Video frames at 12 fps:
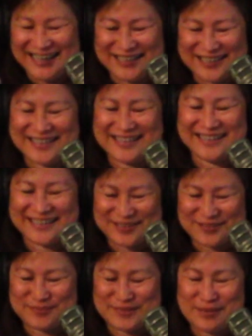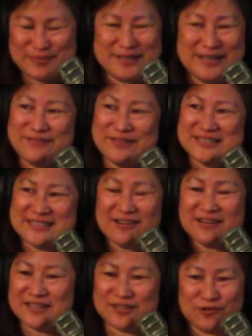Yeah, even
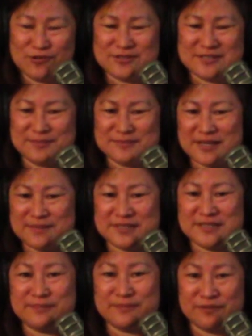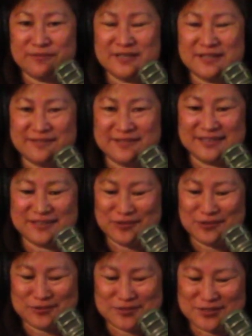down at the coast, sometimes it can be really, really
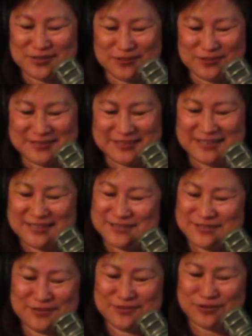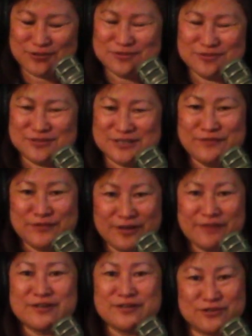cold. So don't go if you
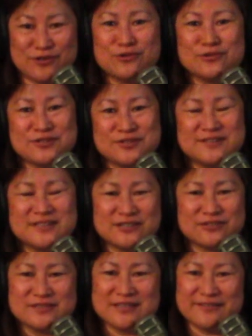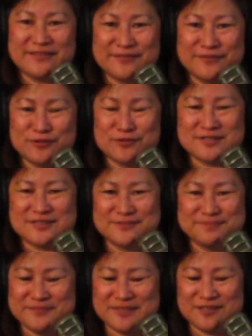ever go to Kaho'olawe, folks.
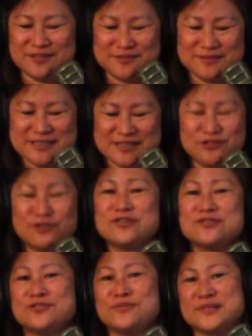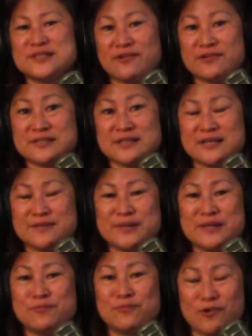Don't assume it's always gonna
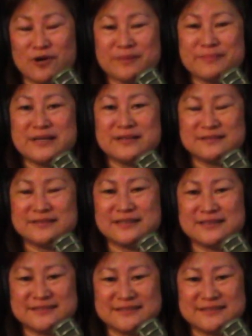be warm and